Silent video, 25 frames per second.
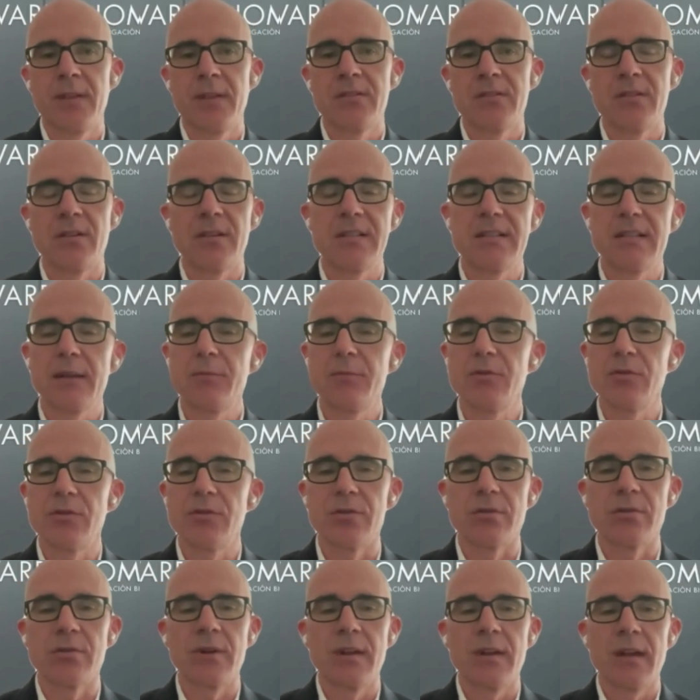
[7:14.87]
So it's up to
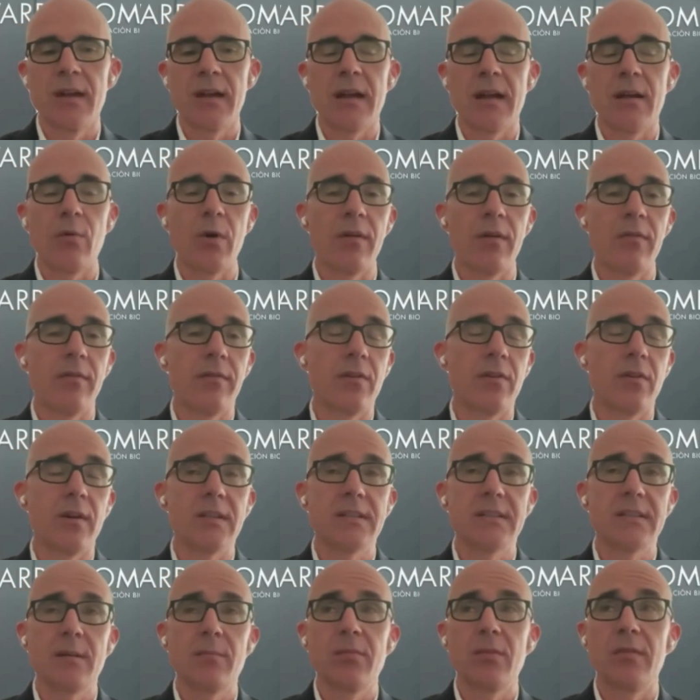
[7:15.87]
you. And for
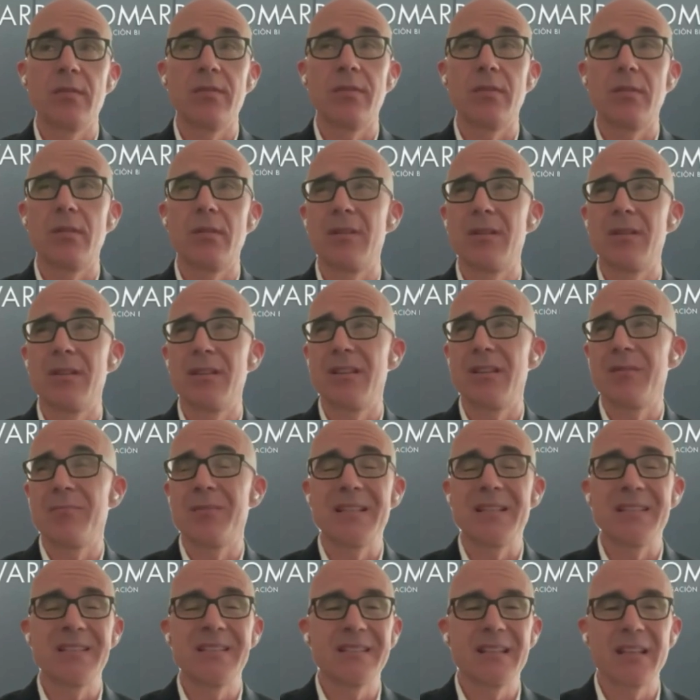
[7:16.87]
example,
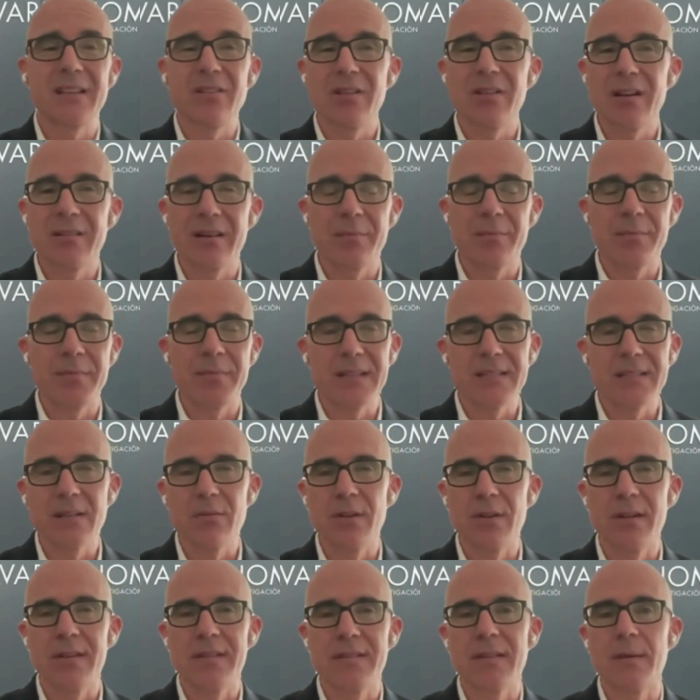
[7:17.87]
imagine that you have a patient
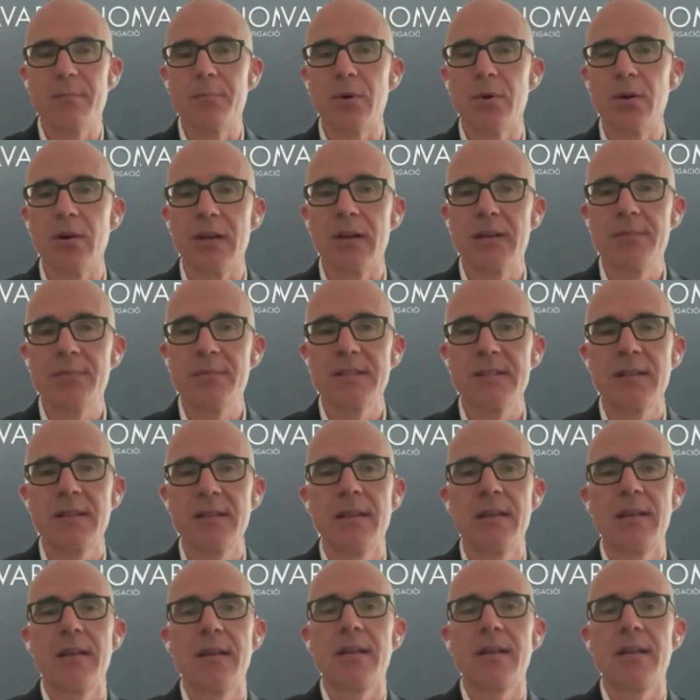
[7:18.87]
with 10 polyps.